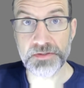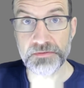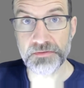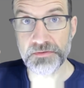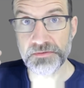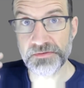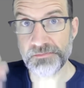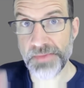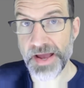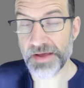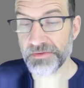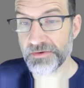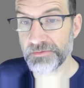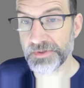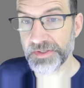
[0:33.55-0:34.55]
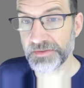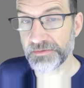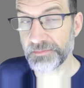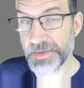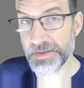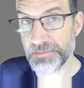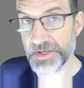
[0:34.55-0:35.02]
So it's a math quiz
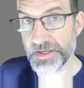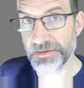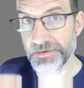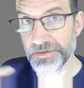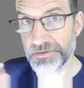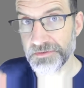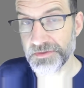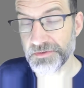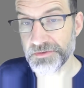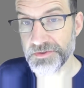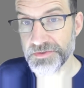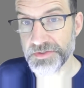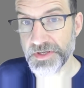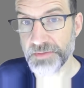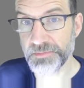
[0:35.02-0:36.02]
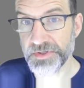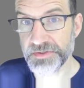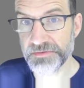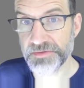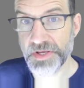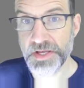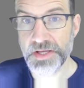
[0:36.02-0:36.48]
maybe, and they're just
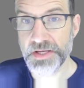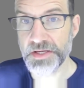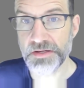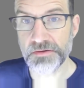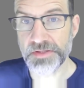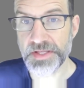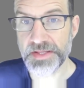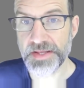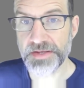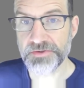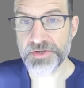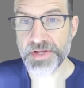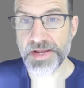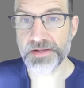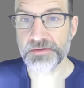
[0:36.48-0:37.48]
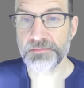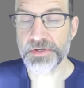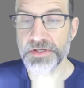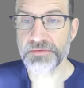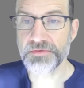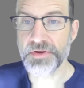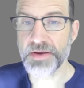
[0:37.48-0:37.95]
numbers. You don't need that checked.
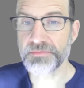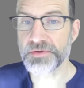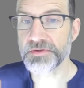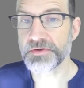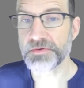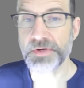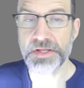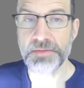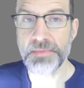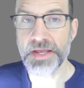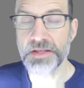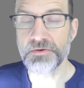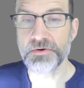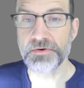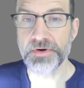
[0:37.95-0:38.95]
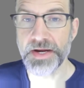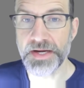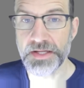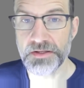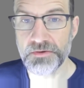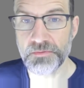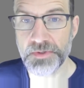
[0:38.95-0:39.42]
But if you have to do any manual
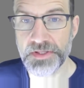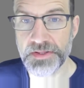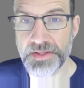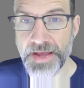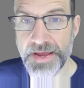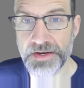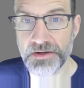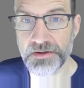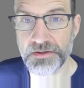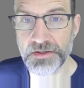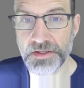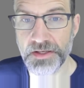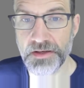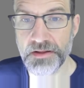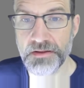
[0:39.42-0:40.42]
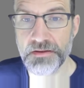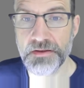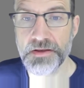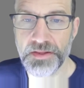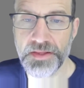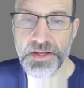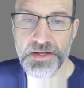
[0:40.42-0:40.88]
grading, you want that on.
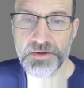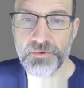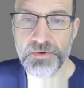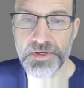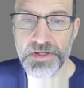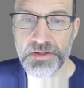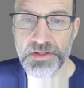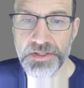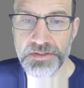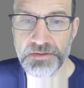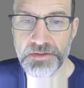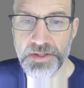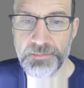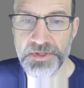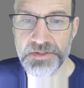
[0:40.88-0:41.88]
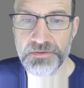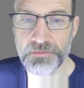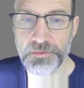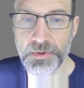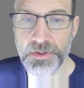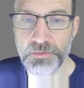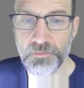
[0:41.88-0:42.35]
And then I'm going to click the limit to
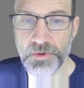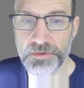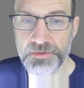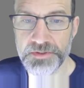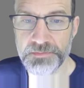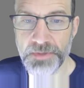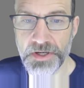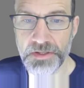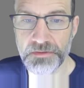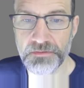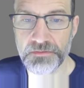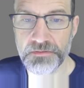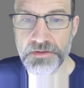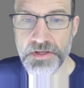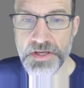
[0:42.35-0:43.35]
one response.